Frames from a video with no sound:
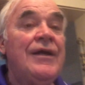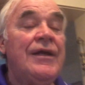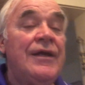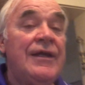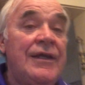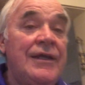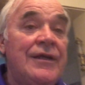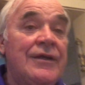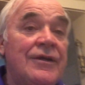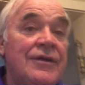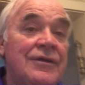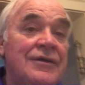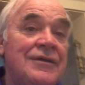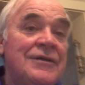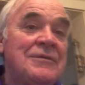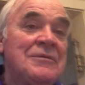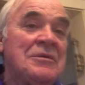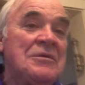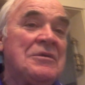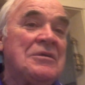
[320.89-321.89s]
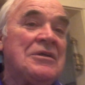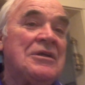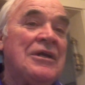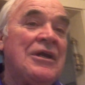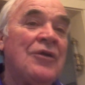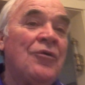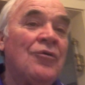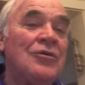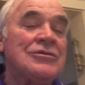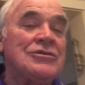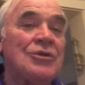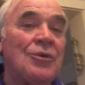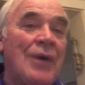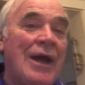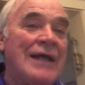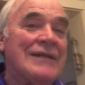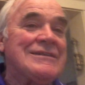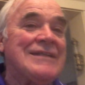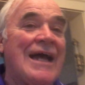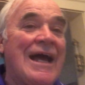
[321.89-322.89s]
Here, it also
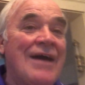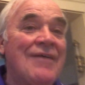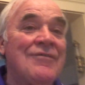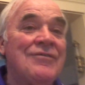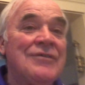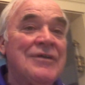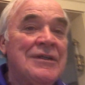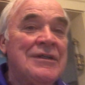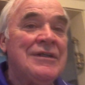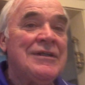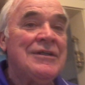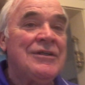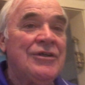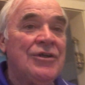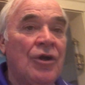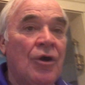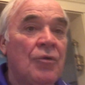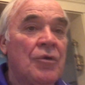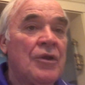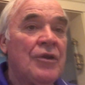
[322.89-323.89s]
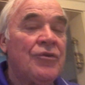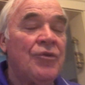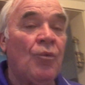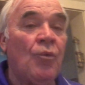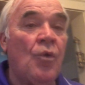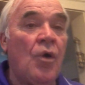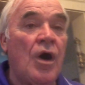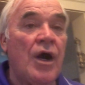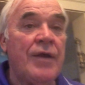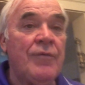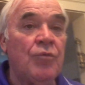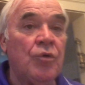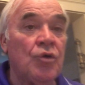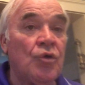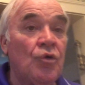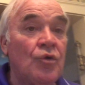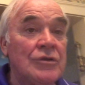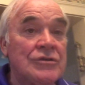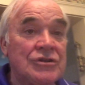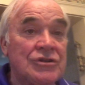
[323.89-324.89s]
has to have, you know, the wine will
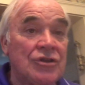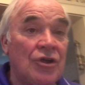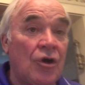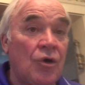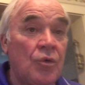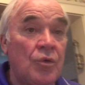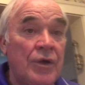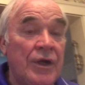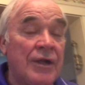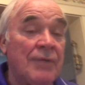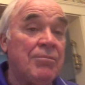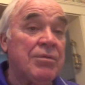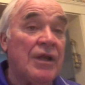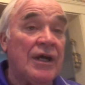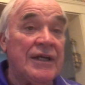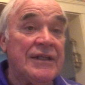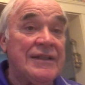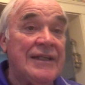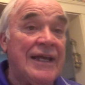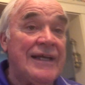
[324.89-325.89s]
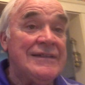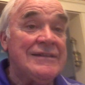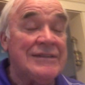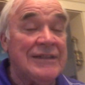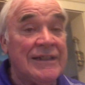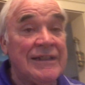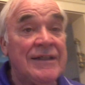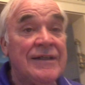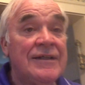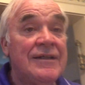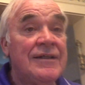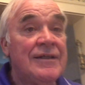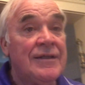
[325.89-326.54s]
also, in a blind tasting,